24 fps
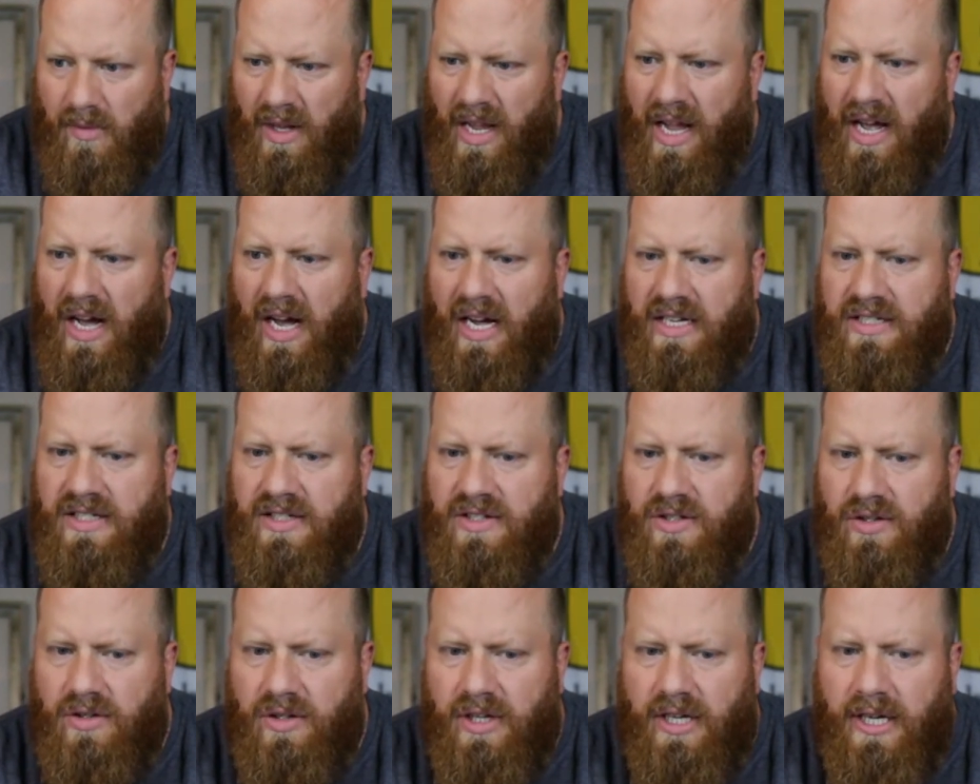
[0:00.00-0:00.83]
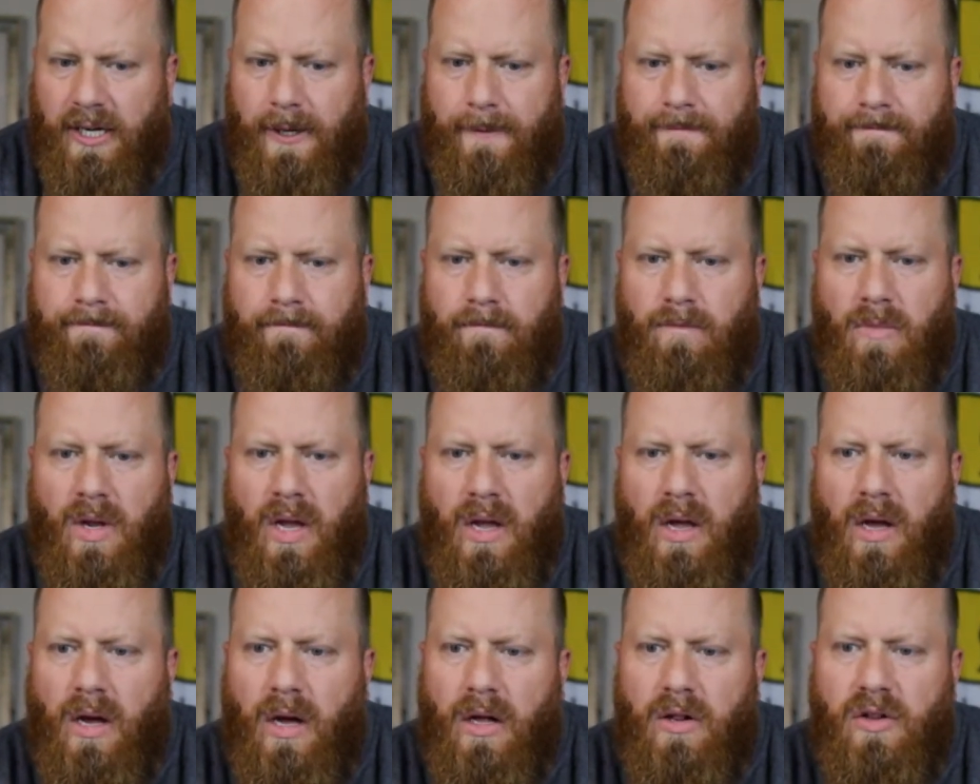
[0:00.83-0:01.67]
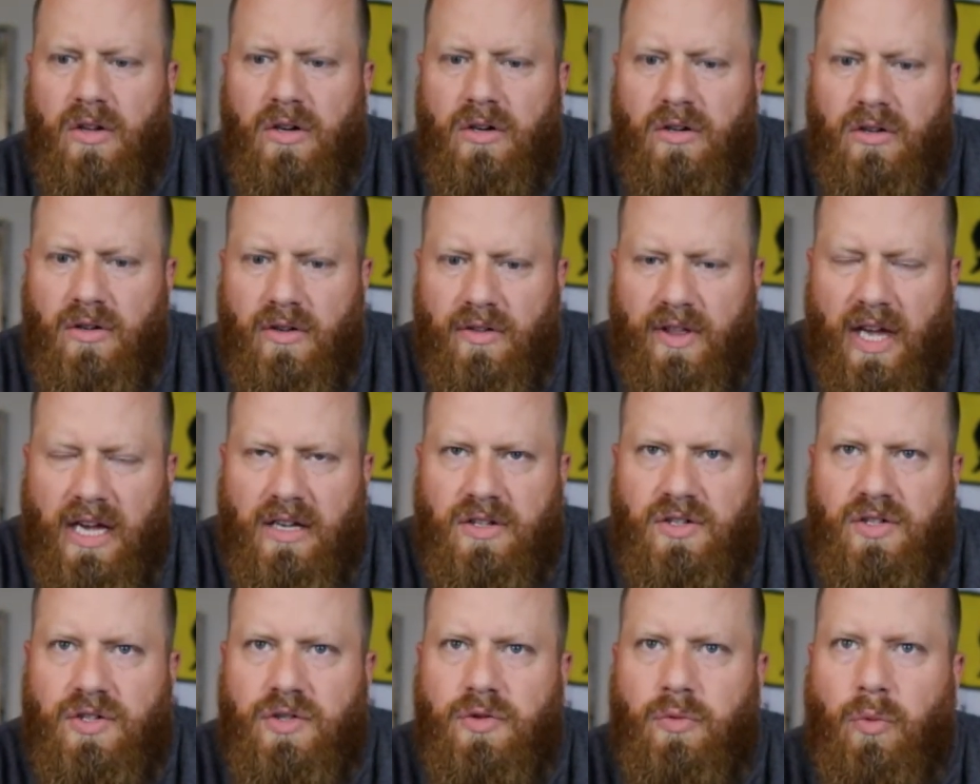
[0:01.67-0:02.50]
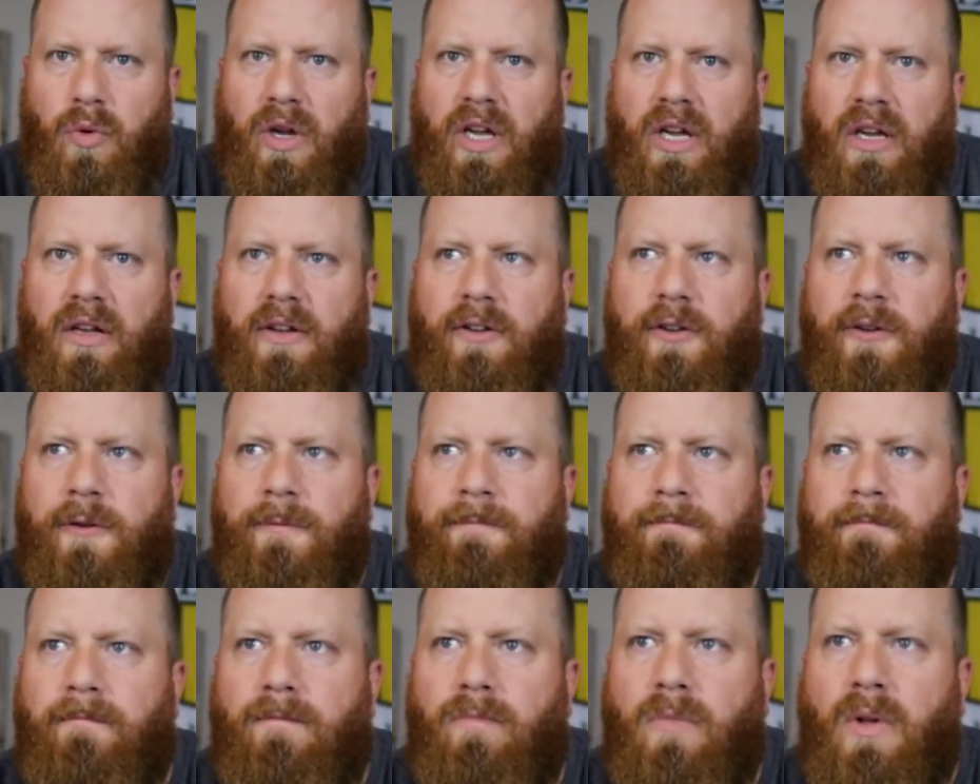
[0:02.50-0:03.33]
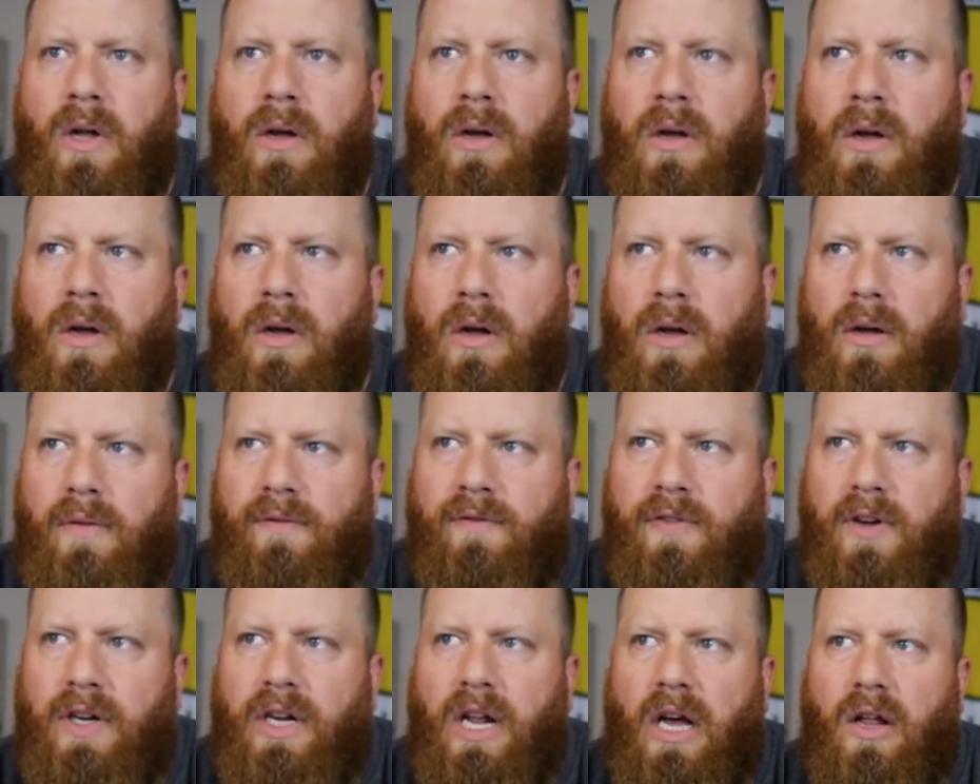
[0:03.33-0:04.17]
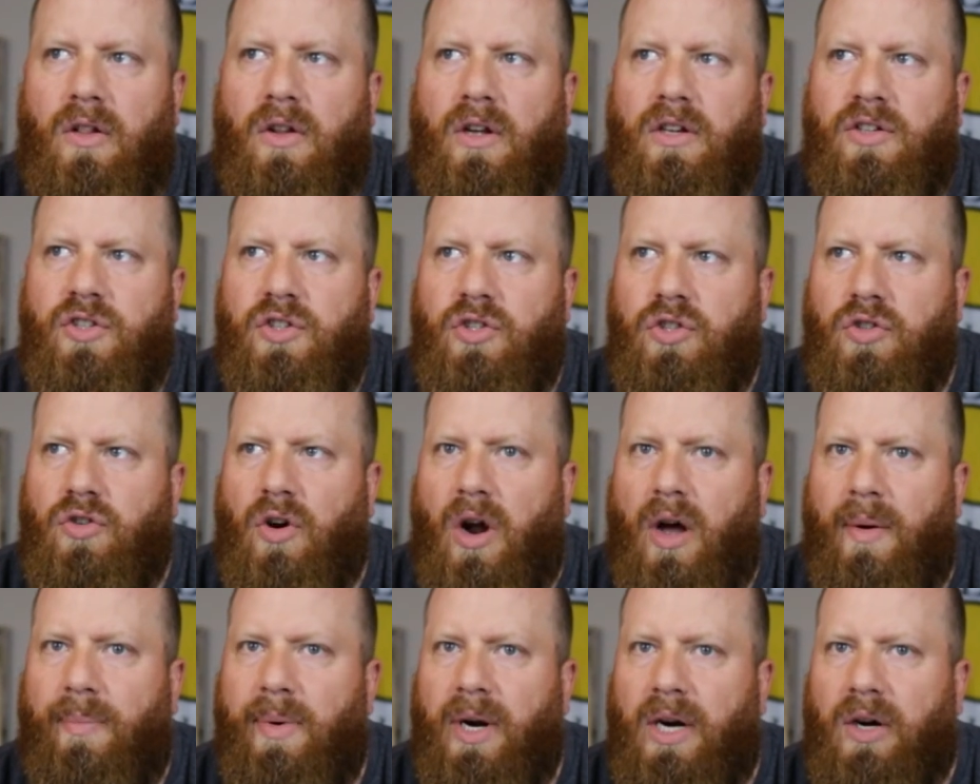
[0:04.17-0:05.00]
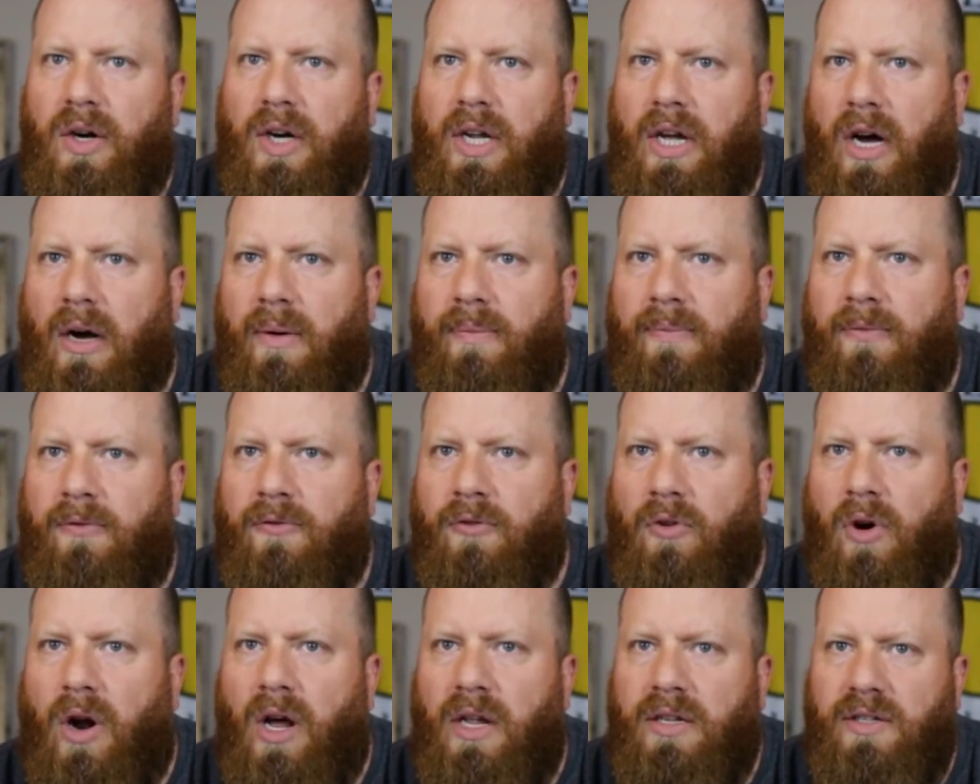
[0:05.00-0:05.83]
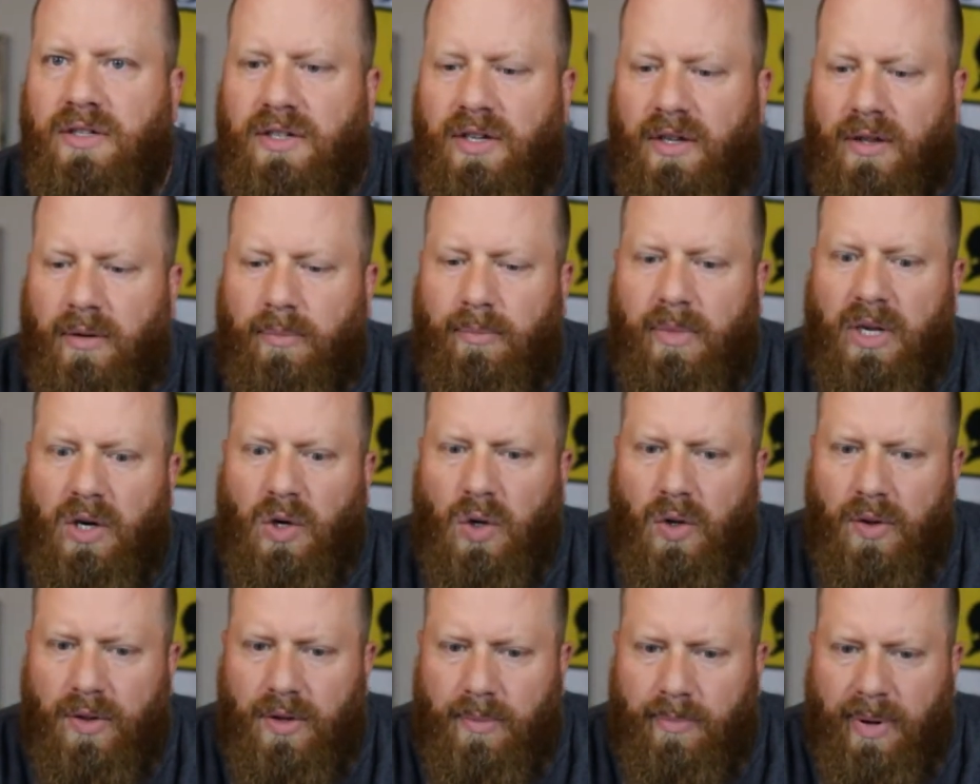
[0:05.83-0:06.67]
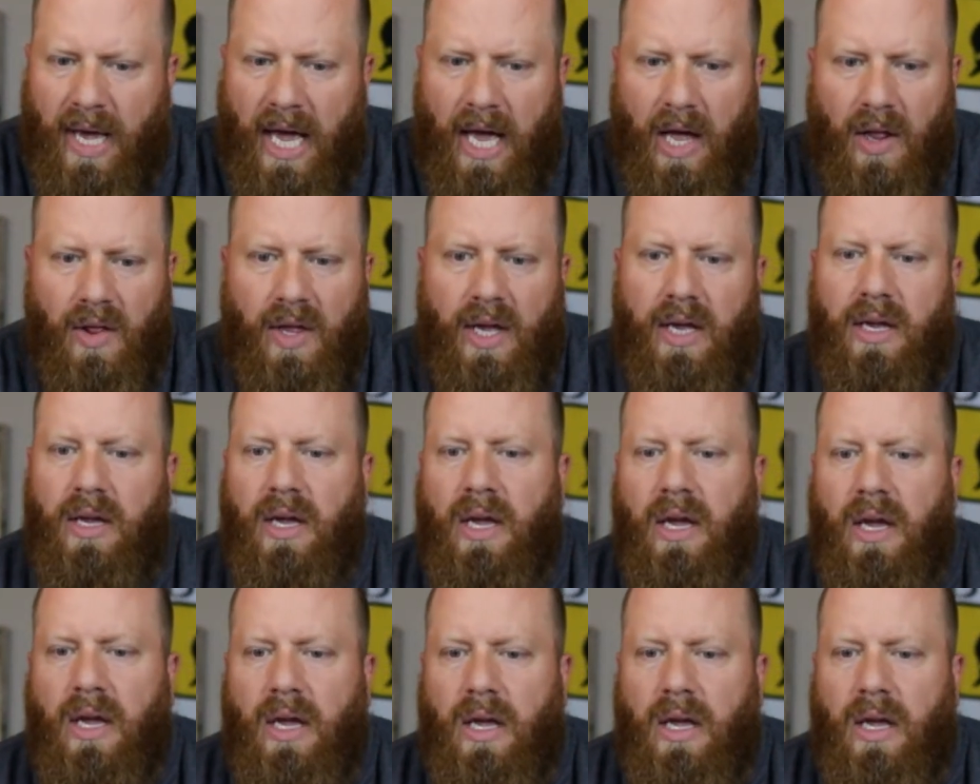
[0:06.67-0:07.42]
Yeah, I still get a little of that sweet vanilla strawberry up front to the middle of the palate.